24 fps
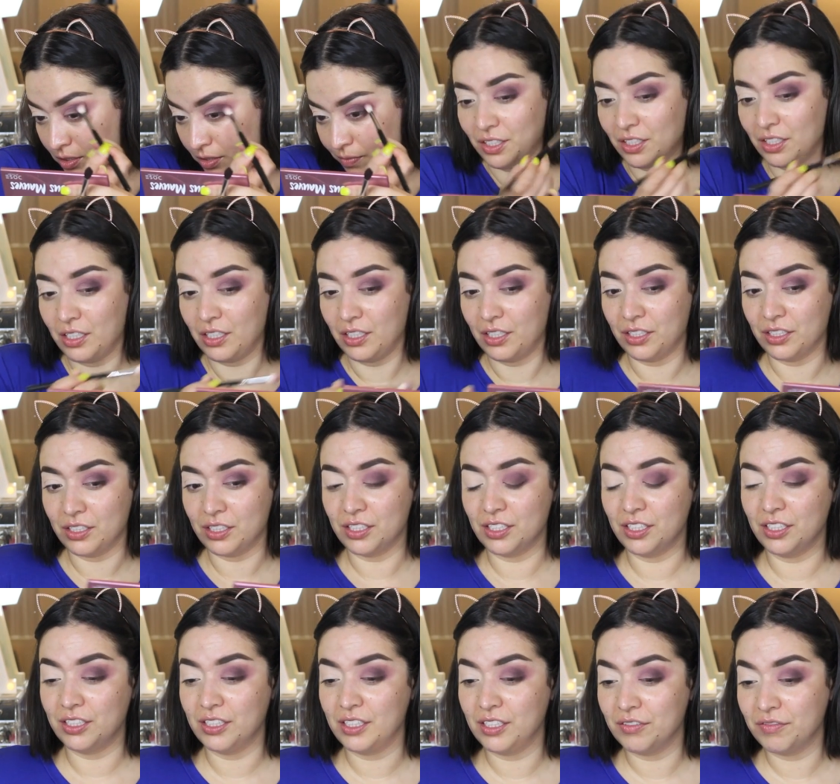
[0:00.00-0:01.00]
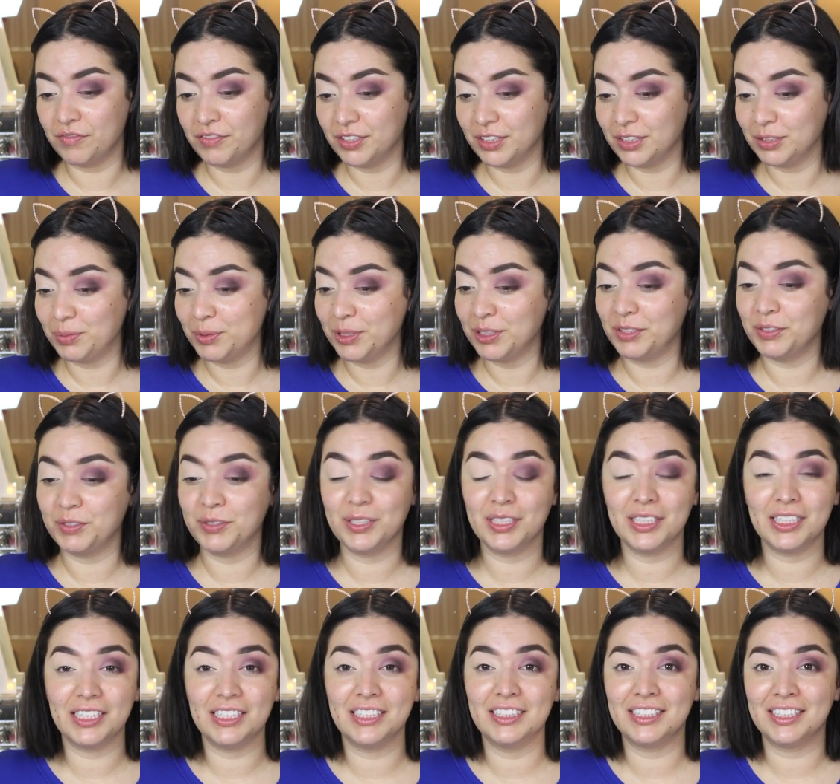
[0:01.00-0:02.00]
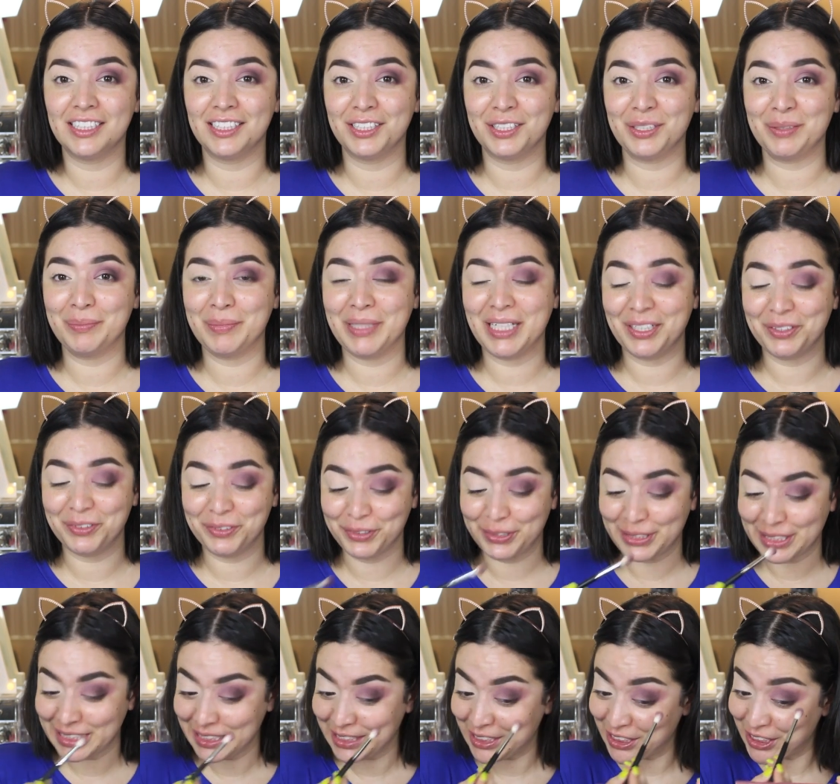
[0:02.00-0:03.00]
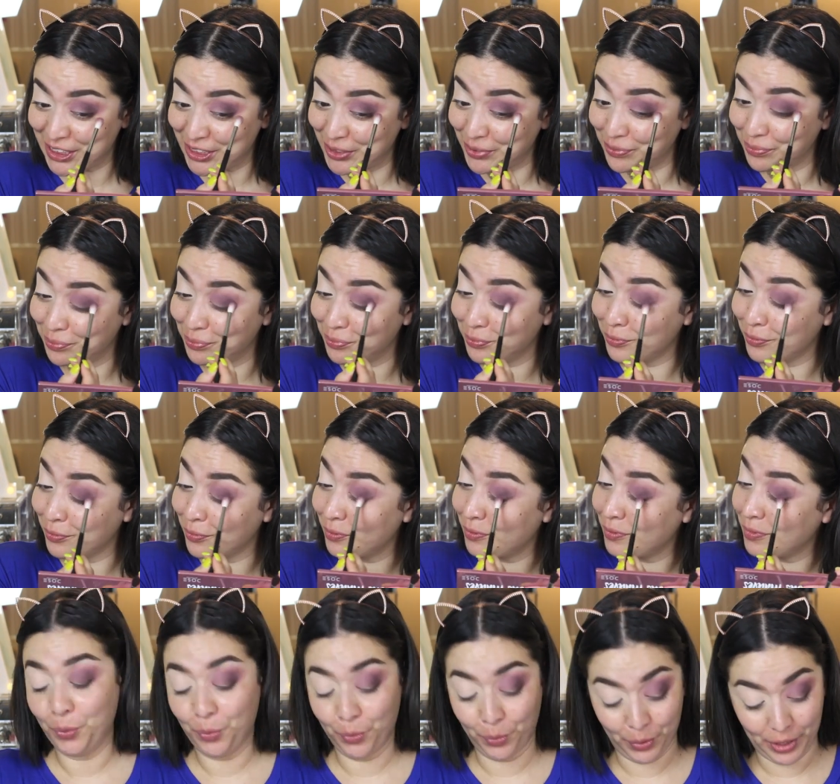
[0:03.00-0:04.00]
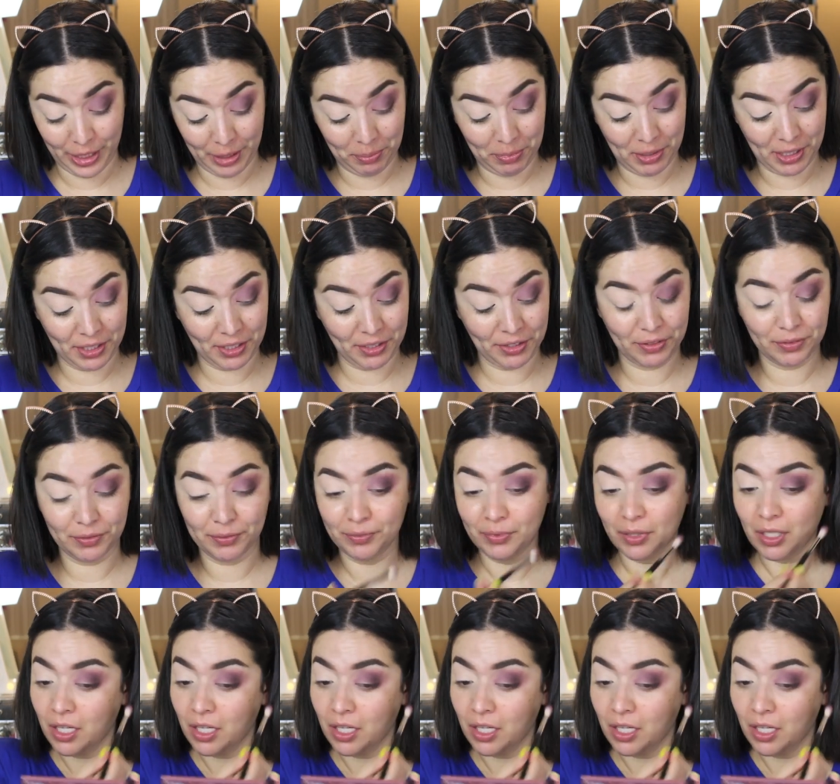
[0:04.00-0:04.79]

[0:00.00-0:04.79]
Gosh, the difference between these and the MAC ones, way better.